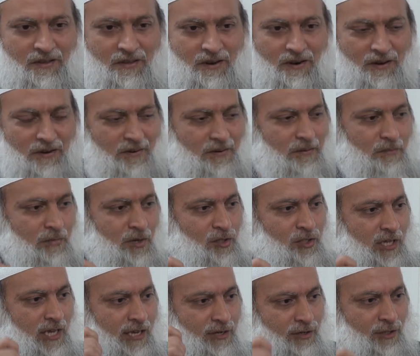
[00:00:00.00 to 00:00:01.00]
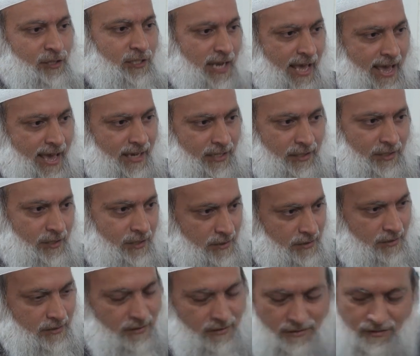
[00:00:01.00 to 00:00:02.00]
You know, because he
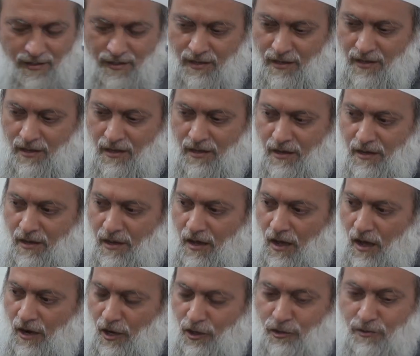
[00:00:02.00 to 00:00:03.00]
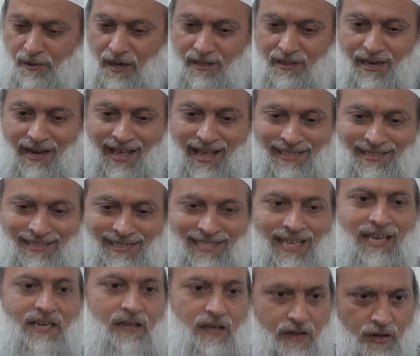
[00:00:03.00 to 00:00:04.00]
understands Allah subhanahu wa ta'ala has
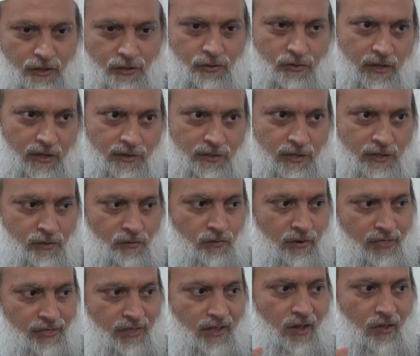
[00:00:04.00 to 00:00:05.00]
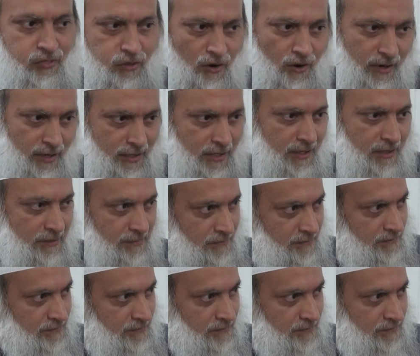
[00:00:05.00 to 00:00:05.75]
sent Rasulullah with the authority